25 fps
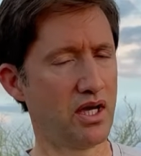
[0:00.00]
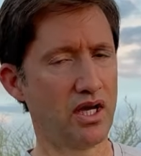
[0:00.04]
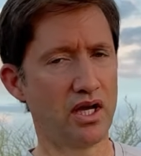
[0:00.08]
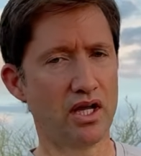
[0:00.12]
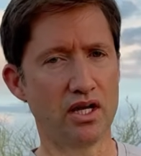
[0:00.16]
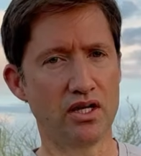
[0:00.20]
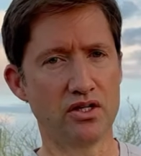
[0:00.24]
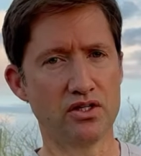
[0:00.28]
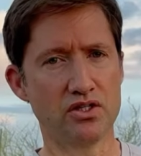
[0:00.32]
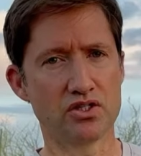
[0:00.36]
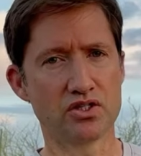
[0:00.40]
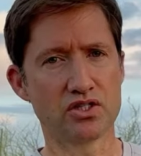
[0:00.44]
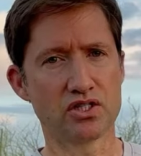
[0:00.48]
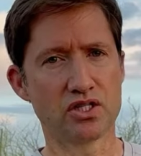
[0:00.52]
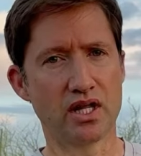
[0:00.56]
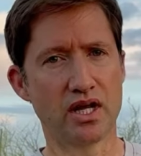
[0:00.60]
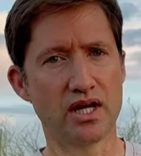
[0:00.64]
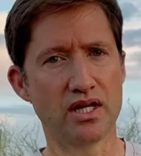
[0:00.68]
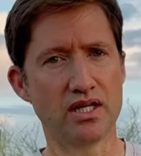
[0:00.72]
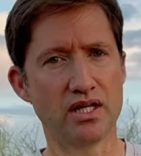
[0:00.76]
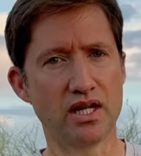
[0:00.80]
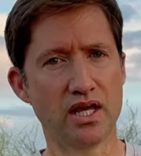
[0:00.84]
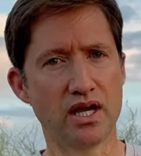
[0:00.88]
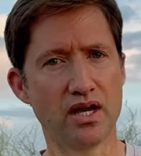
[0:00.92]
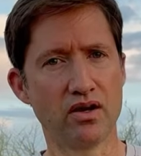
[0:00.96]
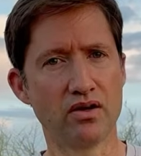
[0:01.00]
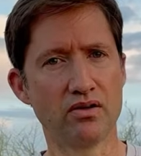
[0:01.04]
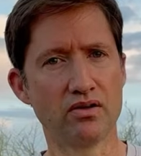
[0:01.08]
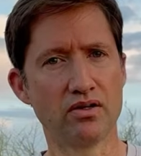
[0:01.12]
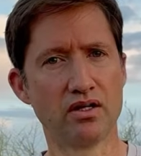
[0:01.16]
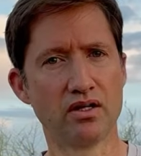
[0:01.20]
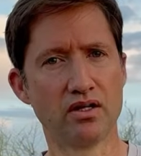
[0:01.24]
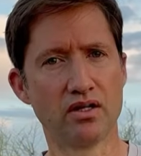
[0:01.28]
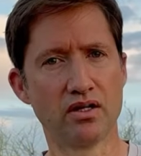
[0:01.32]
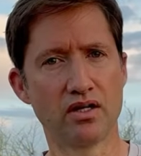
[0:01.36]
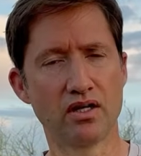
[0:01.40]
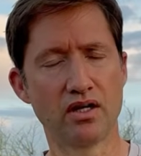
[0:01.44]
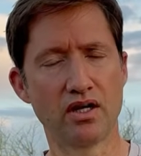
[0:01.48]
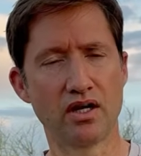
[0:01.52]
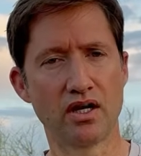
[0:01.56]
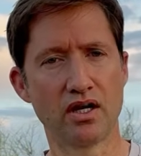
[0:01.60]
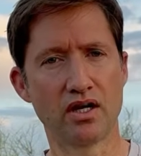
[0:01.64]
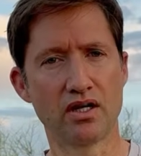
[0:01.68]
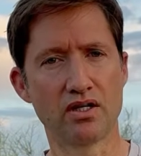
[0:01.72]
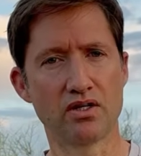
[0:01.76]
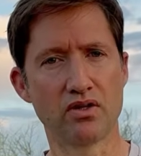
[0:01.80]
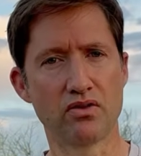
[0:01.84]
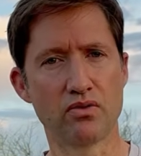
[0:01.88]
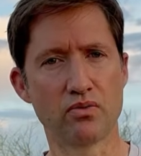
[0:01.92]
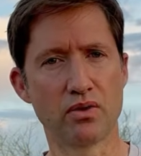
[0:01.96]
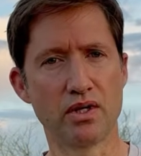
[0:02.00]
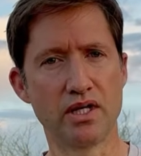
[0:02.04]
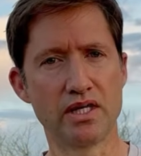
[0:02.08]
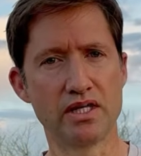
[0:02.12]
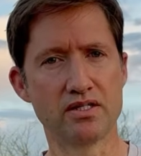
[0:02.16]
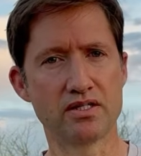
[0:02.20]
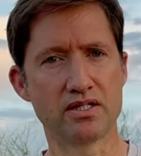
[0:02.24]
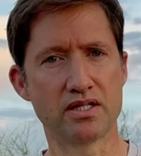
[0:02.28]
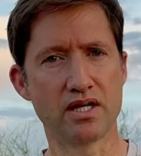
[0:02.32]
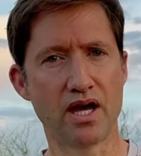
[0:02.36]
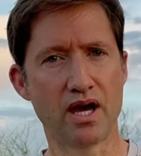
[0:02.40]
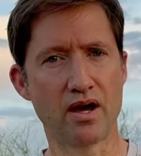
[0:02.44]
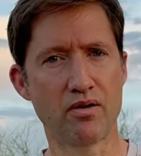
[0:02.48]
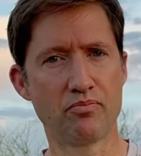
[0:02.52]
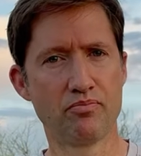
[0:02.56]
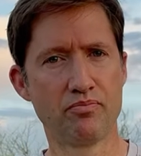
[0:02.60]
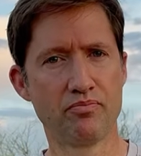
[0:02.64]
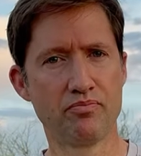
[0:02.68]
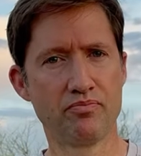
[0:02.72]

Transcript: and I just slide down to the release tab,